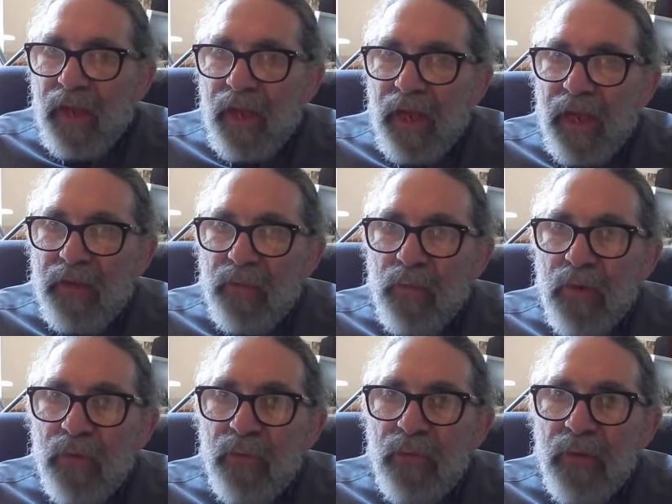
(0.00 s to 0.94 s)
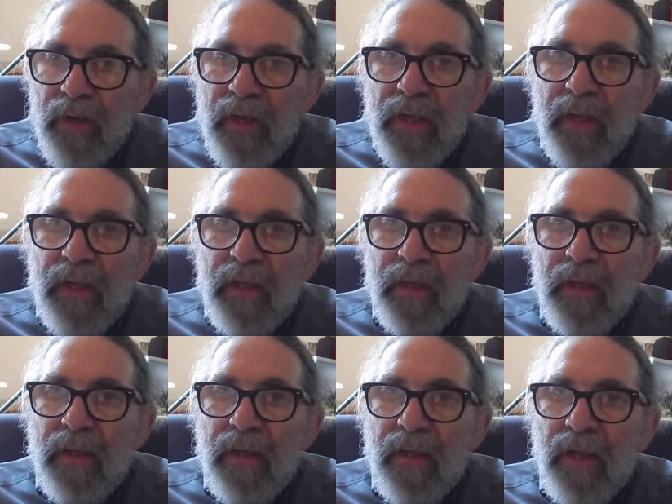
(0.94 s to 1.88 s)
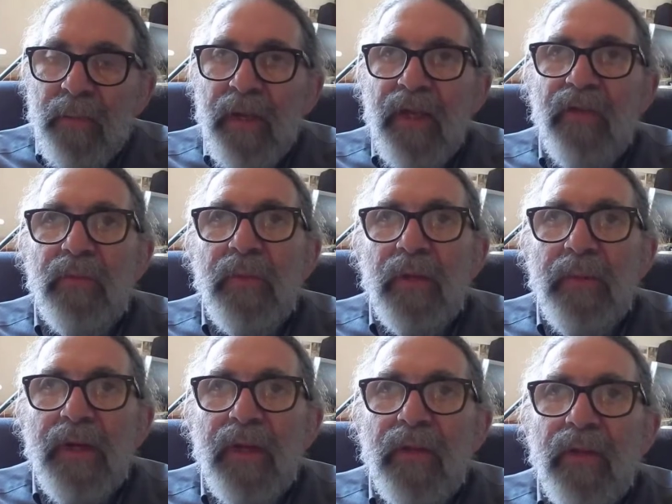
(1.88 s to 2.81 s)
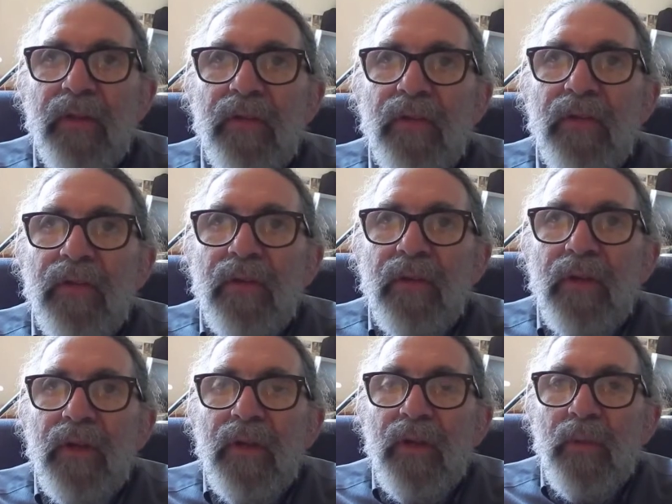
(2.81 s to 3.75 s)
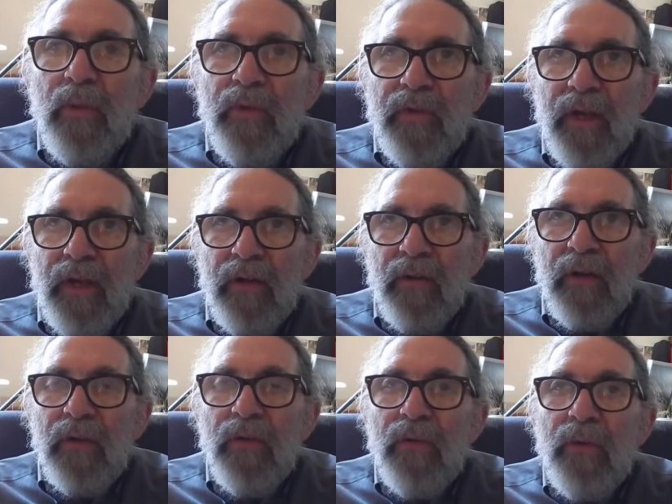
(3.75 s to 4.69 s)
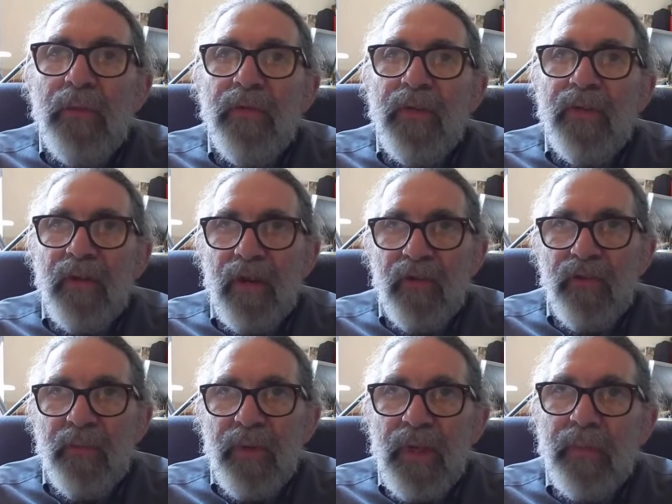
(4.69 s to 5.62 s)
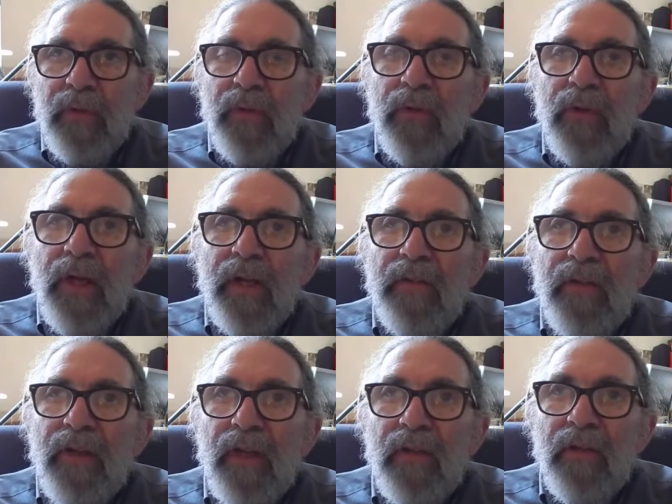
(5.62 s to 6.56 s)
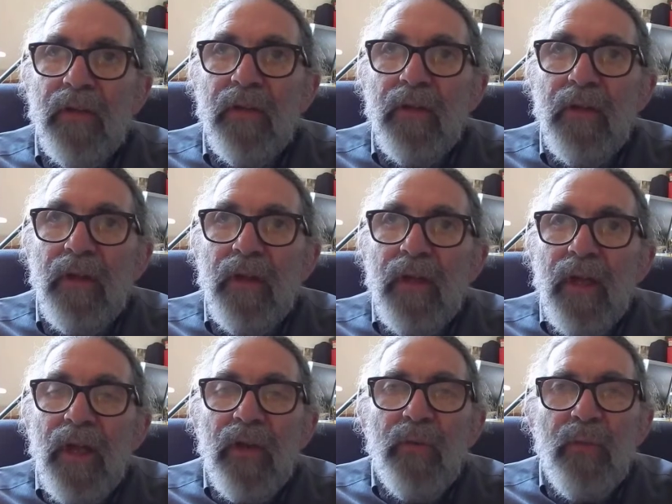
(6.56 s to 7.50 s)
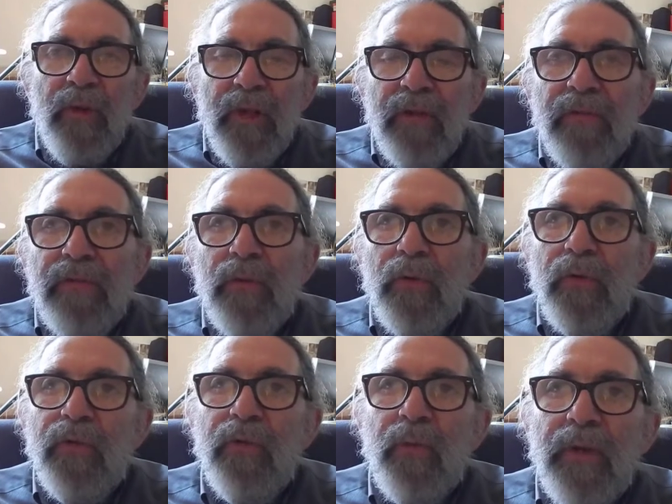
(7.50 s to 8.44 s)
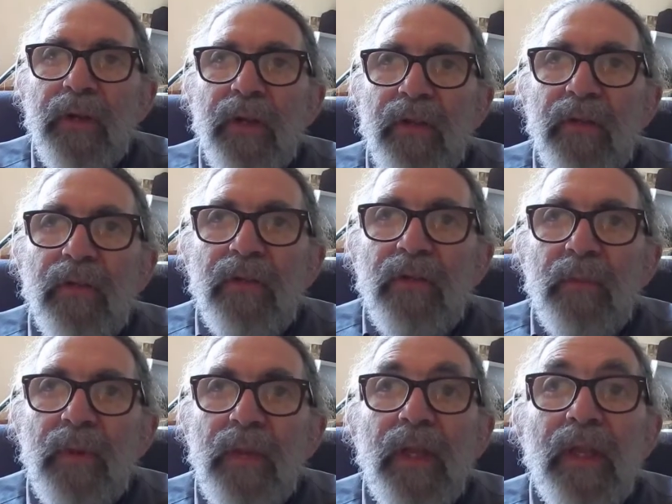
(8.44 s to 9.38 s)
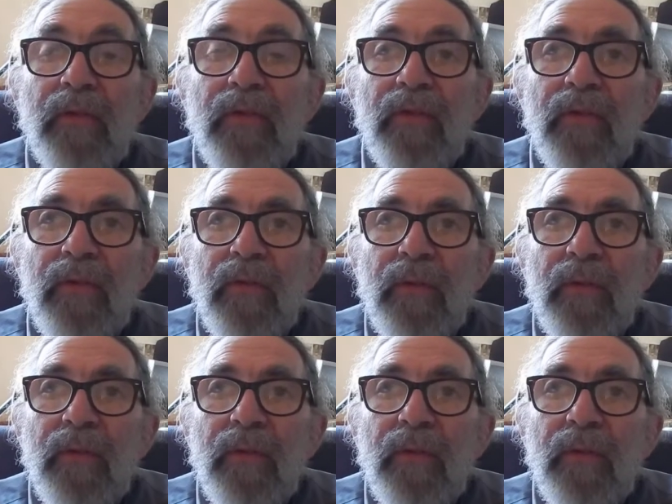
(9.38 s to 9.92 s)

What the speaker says: And what really amazed me about this was how a whole group of intelligent people could get together and reinforce one another's beliefs